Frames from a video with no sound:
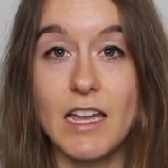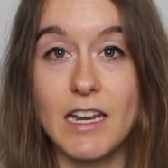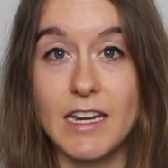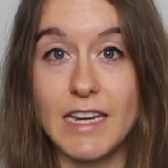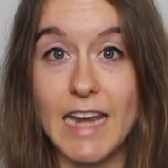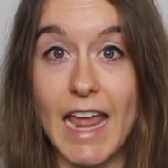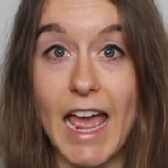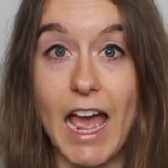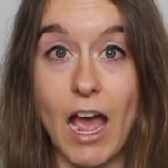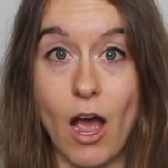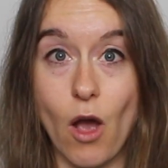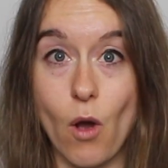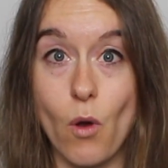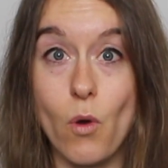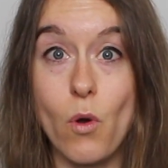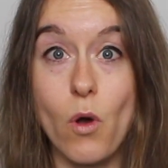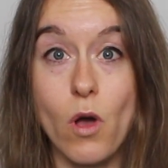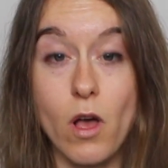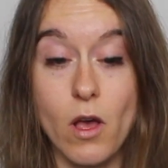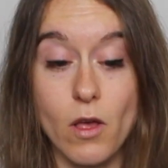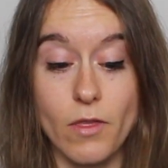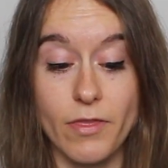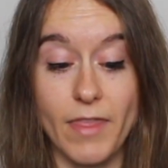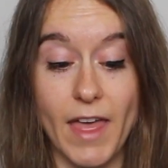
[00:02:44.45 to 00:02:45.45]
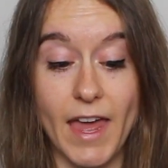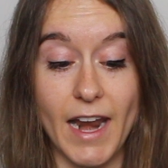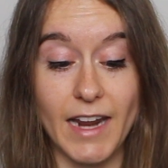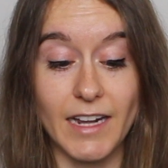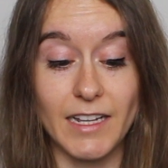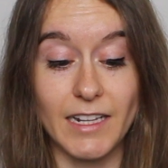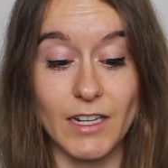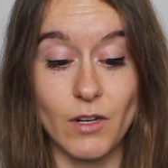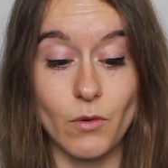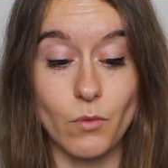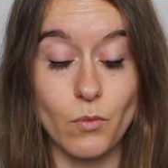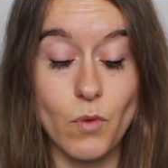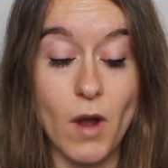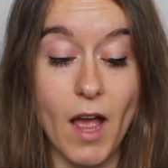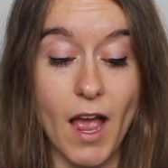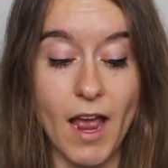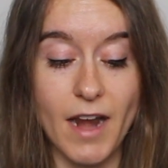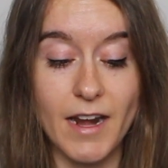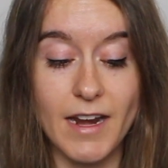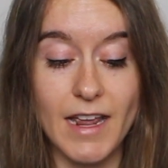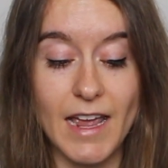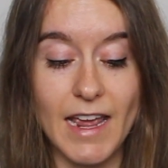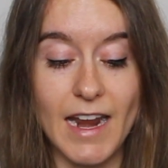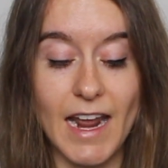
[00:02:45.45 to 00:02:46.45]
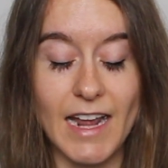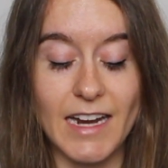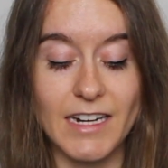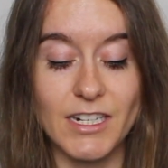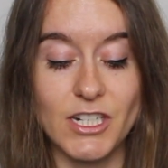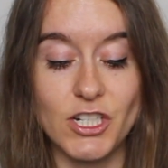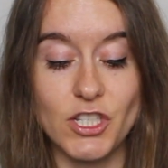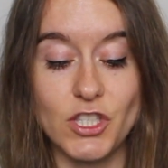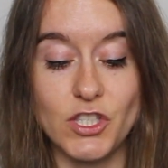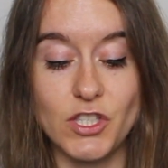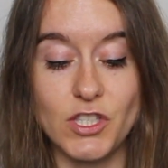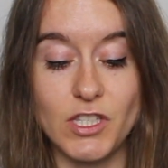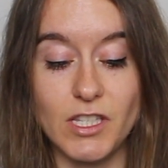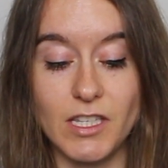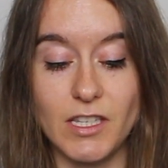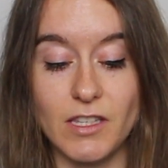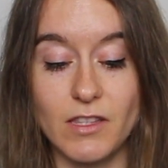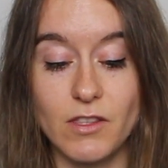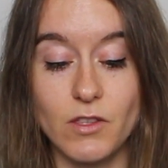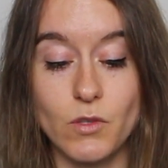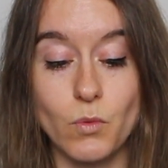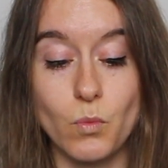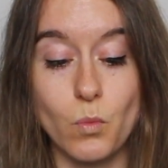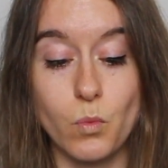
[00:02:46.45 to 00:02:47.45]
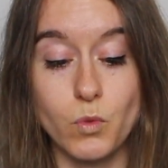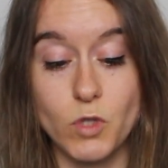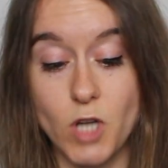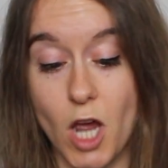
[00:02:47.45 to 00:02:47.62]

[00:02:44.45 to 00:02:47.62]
now that I click run and I can just see the